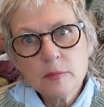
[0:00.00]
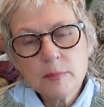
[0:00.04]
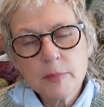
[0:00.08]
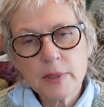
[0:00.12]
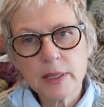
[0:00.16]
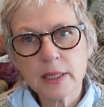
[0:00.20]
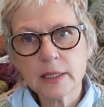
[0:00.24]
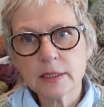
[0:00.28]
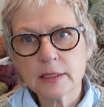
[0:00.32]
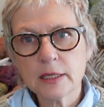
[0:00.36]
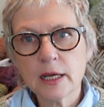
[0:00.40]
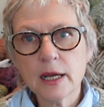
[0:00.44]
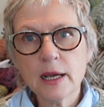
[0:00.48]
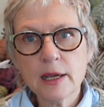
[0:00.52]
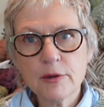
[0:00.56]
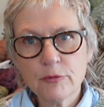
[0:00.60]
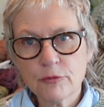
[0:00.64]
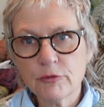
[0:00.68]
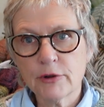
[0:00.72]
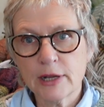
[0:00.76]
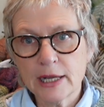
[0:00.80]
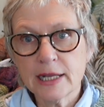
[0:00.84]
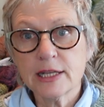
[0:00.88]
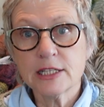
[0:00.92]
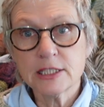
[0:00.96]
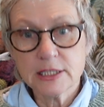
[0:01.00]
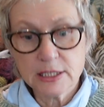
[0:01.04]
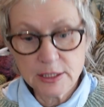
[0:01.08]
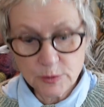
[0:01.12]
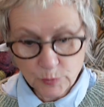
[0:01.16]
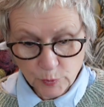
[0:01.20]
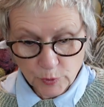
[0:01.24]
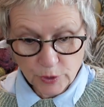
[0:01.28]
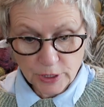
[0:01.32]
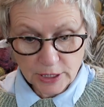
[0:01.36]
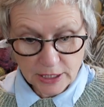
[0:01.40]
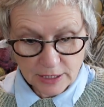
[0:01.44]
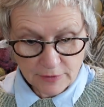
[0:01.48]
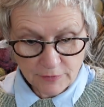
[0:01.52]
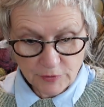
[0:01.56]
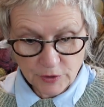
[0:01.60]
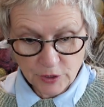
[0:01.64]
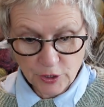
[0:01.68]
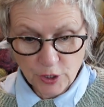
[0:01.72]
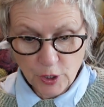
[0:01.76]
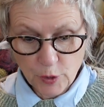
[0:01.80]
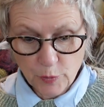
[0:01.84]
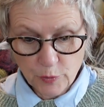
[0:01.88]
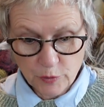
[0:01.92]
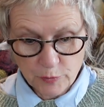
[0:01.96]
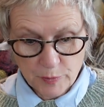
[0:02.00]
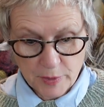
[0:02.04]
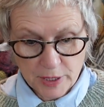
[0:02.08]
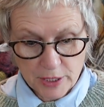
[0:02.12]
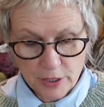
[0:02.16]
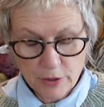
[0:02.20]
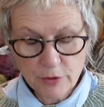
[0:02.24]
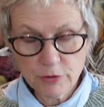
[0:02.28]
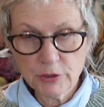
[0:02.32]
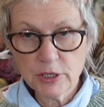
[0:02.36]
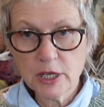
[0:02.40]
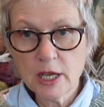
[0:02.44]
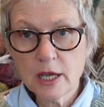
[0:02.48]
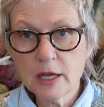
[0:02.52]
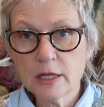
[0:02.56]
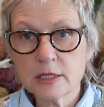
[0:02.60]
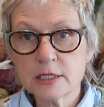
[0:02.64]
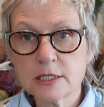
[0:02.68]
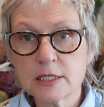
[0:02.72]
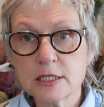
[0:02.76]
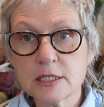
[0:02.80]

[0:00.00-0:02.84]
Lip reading: but I really did want to give it a go with my own yarns.